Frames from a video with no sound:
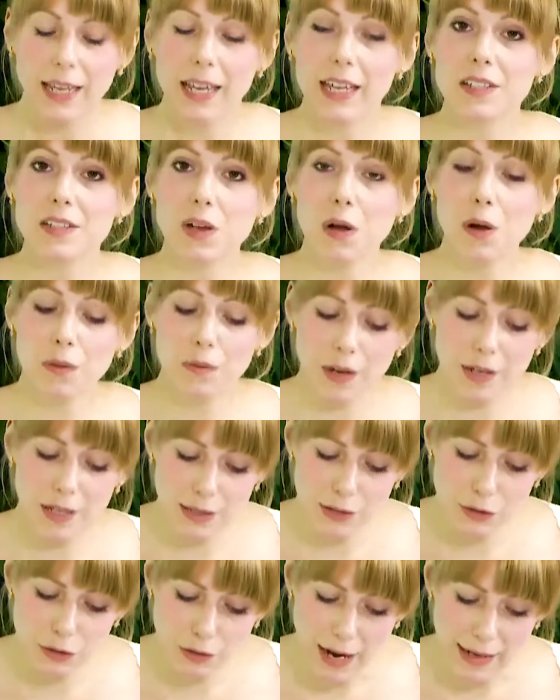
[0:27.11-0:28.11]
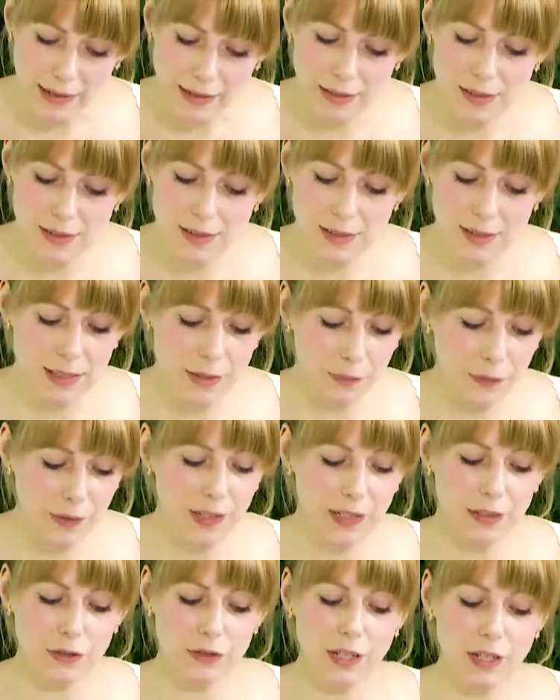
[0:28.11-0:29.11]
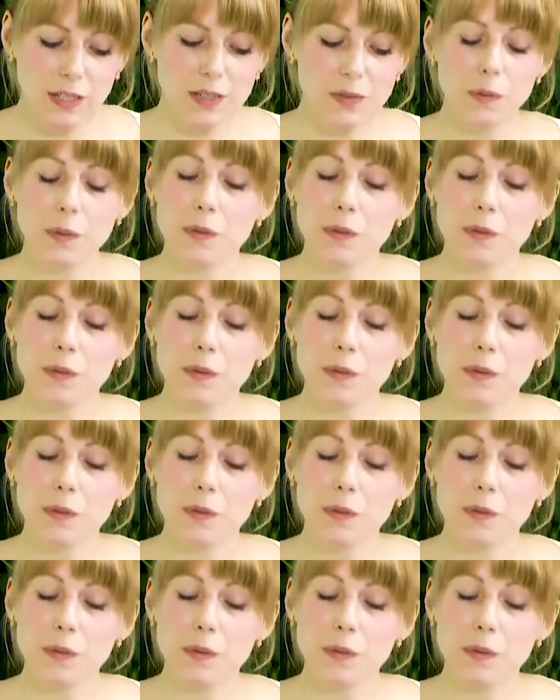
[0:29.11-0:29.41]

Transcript: It has already attracted significant interest